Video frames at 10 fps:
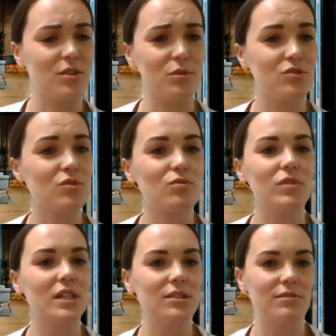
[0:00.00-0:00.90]
It was just
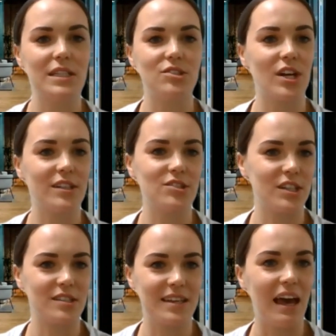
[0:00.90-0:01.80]
really, really
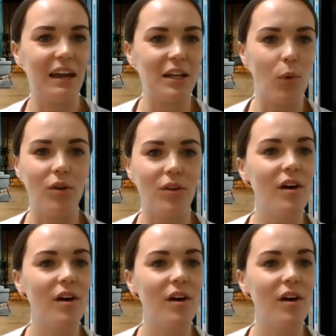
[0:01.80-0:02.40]
challenging to get anyone